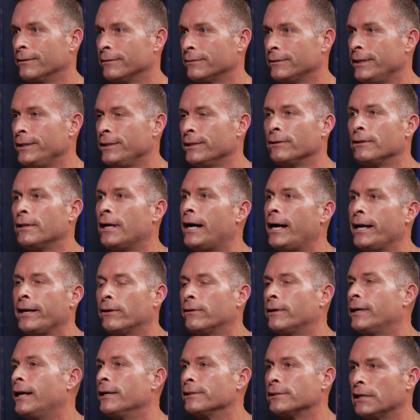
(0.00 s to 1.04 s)
Yeah. And lie your
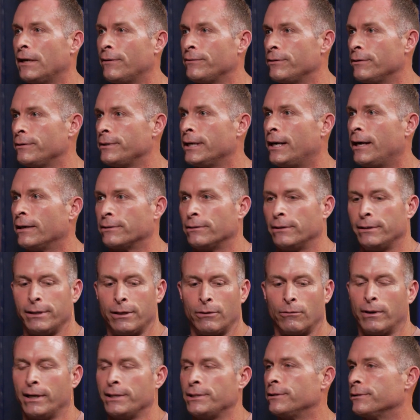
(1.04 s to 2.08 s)
ass off to a doctor and they'll
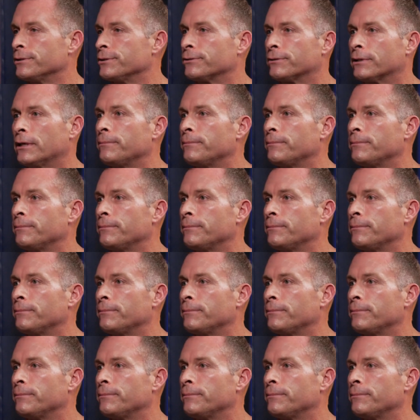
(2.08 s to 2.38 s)
write you a script.